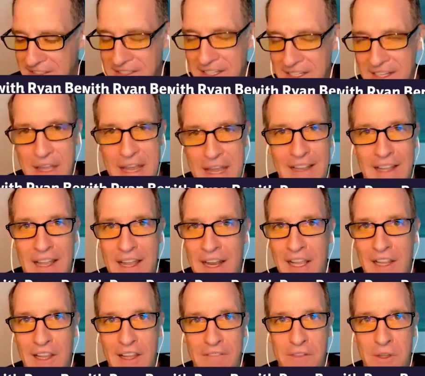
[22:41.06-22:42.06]
Fascinating.
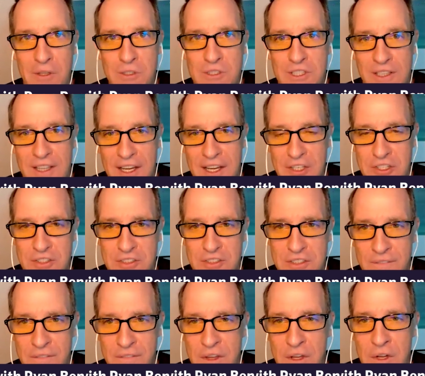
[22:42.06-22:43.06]
And I love those
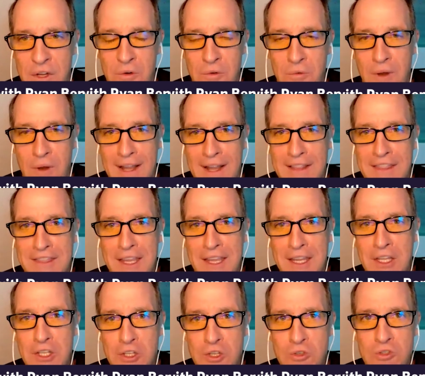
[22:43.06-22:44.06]
selections.
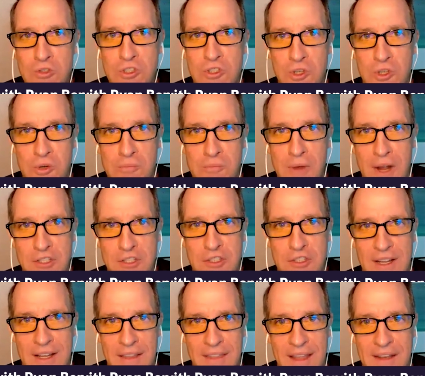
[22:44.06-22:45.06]
Ryan, thank you so
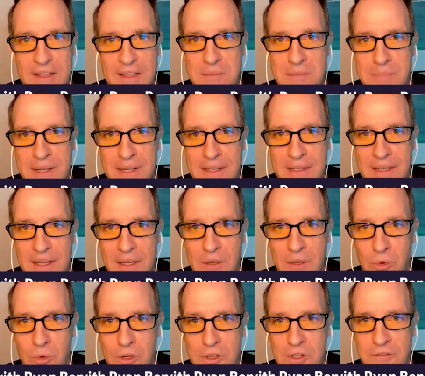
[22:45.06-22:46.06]
much. That has
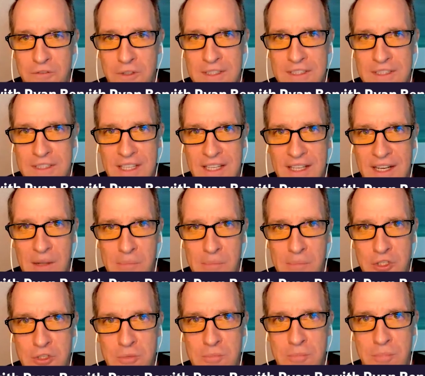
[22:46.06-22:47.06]
been a wonderful
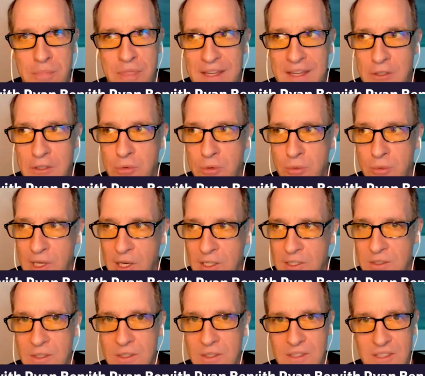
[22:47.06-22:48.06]
insight on a bunch of things
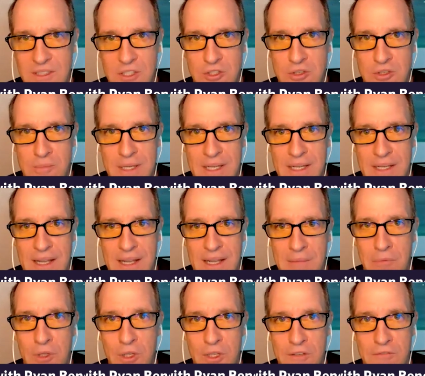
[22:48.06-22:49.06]
with regards to decision
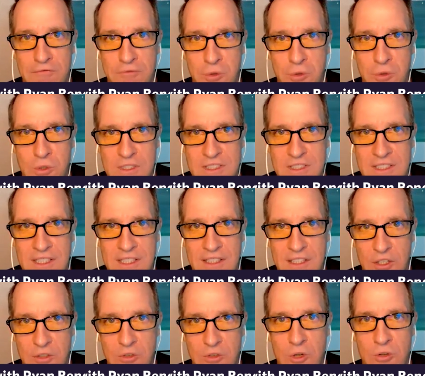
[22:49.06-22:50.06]
making. I'm looking forward to
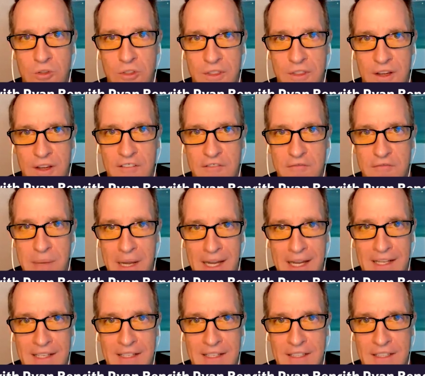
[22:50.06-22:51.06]
seeing the growth
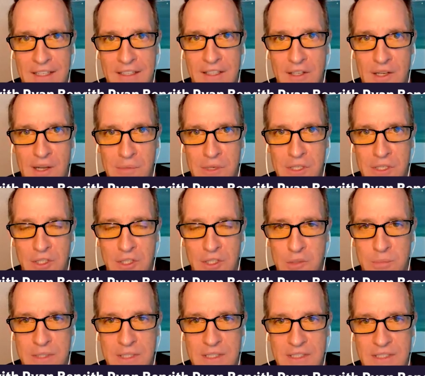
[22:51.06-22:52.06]
of Panda in the
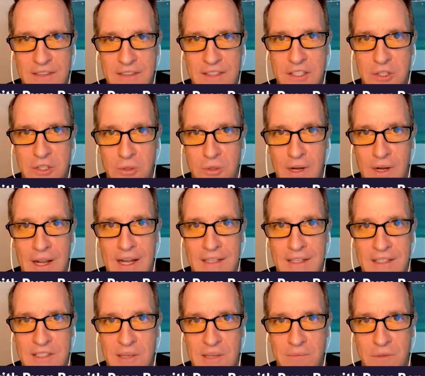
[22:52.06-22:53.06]
coming years, because I think you
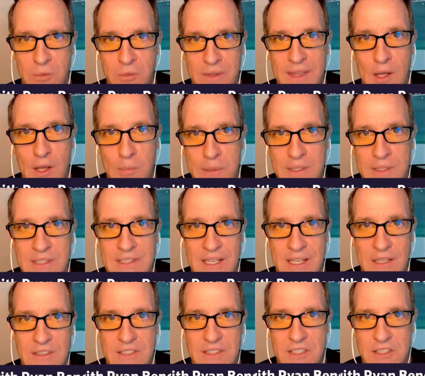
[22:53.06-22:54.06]
are onto something with
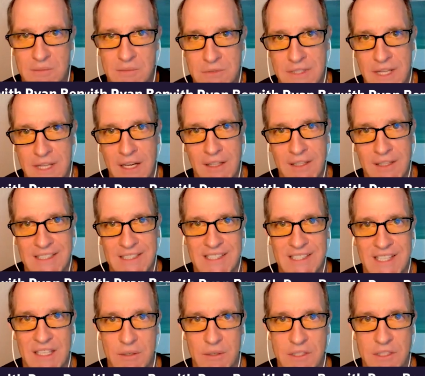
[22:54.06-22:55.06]
helping these health systems not
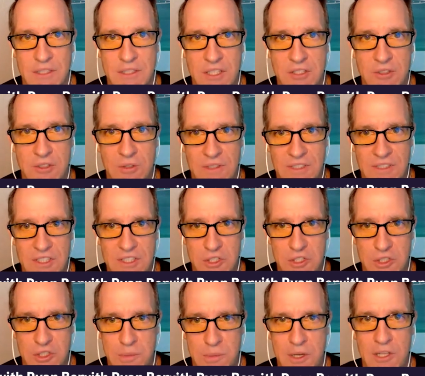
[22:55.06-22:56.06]
only accelerate the digital
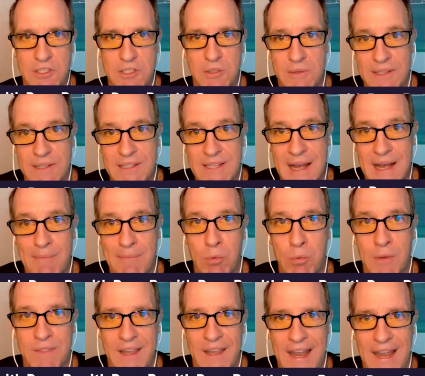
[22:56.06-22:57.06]
decisions, but also
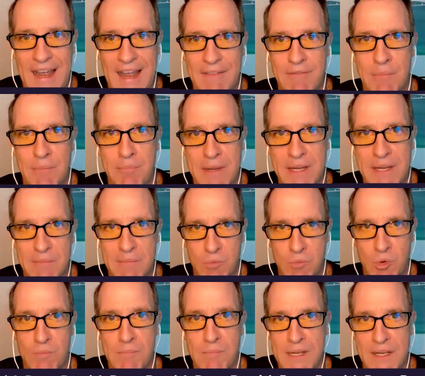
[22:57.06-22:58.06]
adopt what they have and
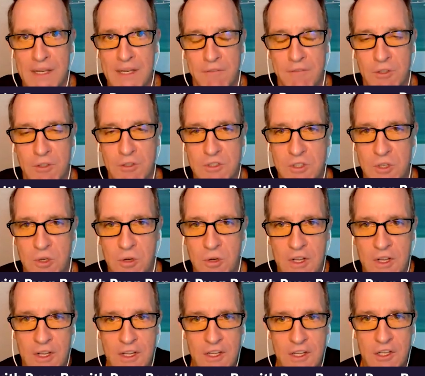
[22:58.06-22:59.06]
make it more meaningful.
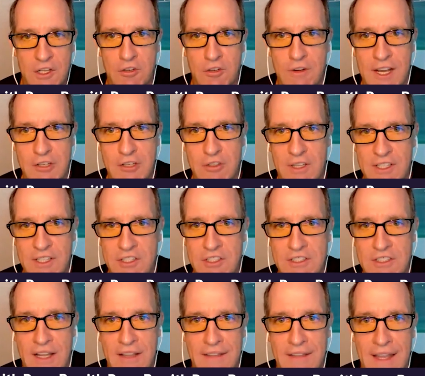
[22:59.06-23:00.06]
So
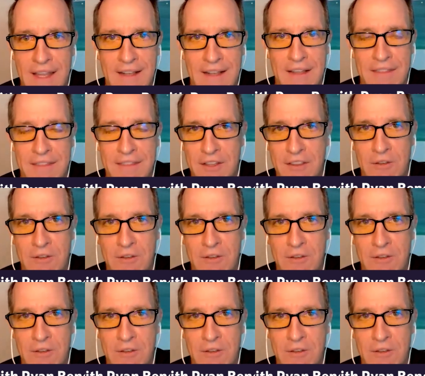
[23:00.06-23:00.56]
congratulations on that.